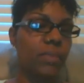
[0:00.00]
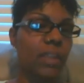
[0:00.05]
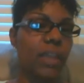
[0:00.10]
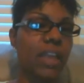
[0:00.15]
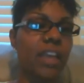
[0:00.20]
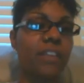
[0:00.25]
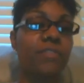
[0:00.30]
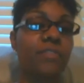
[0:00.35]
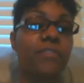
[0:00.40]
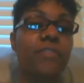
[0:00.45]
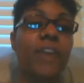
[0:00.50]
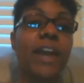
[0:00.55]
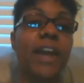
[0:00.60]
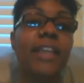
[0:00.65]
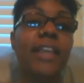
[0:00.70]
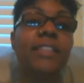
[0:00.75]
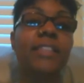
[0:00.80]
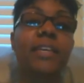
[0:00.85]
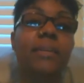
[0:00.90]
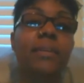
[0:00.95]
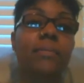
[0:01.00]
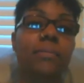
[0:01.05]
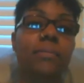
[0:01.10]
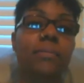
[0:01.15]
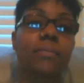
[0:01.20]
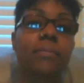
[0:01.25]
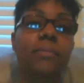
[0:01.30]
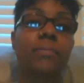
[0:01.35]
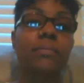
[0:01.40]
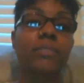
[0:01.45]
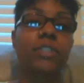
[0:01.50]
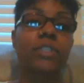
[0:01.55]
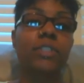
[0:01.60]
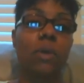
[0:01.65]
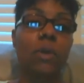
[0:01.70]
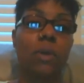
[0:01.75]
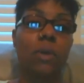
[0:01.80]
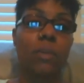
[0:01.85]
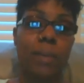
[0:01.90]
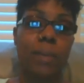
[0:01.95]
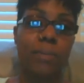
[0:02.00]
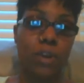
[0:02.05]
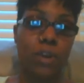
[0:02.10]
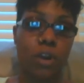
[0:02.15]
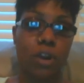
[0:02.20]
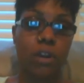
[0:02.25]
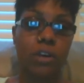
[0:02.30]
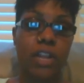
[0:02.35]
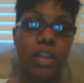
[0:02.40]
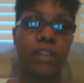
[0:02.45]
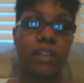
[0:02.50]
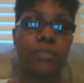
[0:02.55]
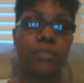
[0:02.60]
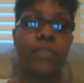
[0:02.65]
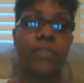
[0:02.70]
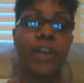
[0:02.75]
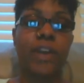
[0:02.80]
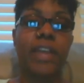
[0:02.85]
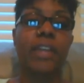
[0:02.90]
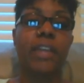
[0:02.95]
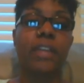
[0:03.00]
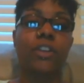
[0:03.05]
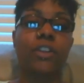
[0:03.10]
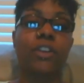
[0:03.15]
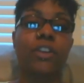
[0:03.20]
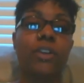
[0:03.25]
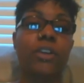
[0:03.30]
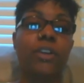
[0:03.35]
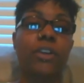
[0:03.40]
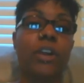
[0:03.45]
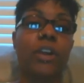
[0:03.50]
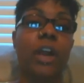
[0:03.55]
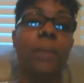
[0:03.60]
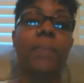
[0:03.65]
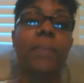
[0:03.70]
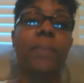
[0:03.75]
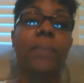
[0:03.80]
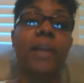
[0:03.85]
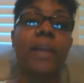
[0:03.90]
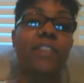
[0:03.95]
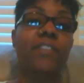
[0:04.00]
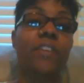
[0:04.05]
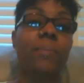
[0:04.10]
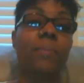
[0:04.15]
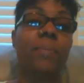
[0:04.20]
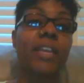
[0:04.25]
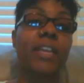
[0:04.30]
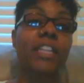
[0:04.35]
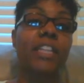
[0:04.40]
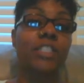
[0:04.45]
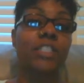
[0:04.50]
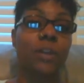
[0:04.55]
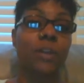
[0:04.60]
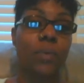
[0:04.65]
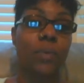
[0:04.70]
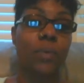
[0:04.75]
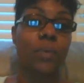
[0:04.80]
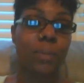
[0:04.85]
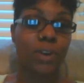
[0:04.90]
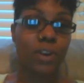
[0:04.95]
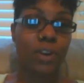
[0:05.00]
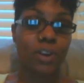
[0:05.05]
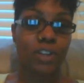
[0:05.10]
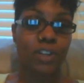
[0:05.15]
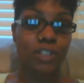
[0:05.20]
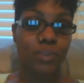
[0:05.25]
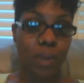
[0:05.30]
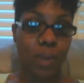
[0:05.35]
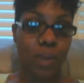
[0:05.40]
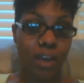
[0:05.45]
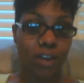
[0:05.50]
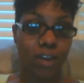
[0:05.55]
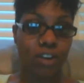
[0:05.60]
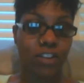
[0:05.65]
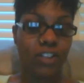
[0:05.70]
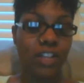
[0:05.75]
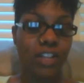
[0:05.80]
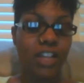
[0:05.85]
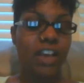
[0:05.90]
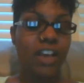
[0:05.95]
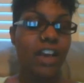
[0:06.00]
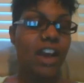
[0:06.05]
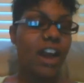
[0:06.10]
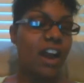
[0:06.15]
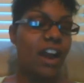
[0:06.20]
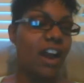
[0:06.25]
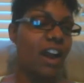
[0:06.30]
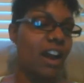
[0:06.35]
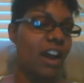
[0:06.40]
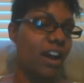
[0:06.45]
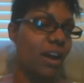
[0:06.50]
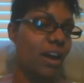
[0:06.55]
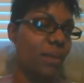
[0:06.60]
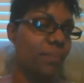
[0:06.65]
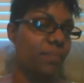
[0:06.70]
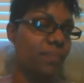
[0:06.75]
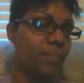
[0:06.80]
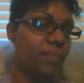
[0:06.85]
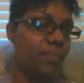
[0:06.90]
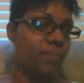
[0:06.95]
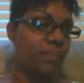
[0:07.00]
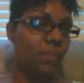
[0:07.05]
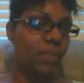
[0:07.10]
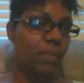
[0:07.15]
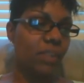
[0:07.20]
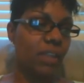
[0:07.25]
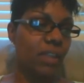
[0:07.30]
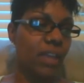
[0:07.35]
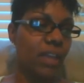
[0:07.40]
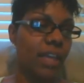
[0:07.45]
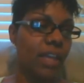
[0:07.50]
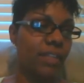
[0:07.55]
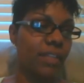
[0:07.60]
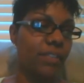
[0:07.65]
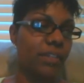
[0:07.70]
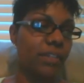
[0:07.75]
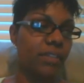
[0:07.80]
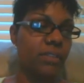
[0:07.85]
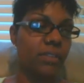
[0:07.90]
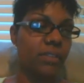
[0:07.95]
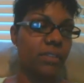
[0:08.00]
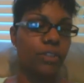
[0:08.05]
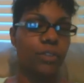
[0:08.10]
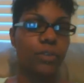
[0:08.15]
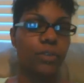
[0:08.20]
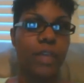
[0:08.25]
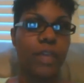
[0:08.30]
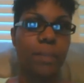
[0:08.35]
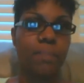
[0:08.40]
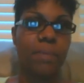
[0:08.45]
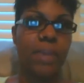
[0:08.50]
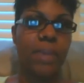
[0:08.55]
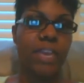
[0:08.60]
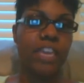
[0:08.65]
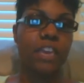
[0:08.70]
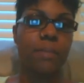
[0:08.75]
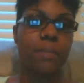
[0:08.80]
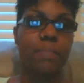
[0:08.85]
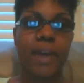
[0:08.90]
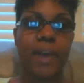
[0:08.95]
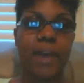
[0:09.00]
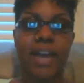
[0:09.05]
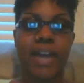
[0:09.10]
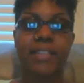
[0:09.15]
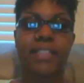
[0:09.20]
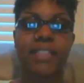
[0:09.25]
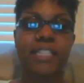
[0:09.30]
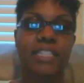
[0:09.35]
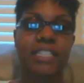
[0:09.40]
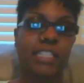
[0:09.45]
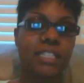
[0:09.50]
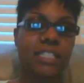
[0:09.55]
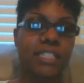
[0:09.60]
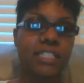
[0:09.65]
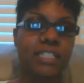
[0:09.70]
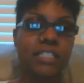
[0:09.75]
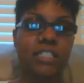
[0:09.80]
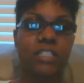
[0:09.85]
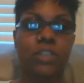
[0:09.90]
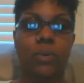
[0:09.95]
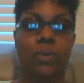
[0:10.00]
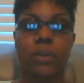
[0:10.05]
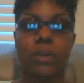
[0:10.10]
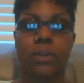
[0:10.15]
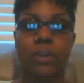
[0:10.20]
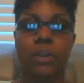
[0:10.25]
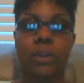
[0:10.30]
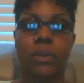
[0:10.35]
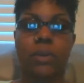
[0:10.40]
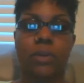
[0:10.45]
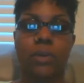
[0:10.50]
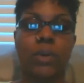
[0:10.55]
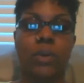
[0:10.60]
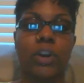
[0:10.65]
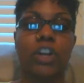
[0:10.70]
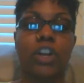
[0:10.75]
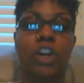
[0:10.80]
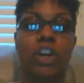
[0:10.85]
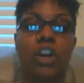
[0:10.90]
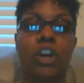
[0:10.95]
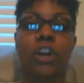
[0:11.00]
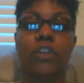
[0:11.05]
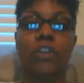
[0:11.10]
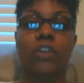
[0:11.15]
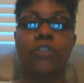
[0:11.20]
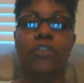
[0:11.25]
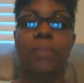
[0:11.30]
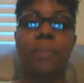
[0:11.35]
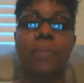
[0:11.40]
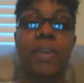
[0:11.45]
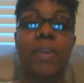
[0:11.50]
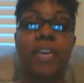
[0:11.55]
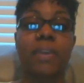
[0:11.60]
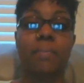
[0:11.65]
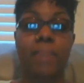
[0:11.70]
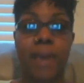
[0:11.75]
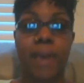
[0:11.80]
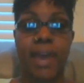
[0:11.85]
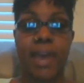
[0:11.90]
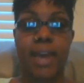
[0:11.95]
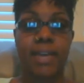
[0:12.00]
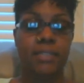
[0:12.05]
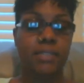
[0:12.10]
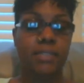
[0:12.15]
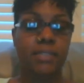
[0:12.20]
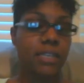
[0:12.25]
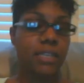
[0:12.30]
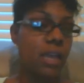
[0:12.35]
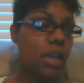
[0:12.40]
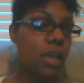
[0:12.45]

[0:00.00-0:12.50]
Invite them to a webinar. Invite your upline EVP to a webinar as well. Through that peak and pass, this is going to occur from that peak and pass.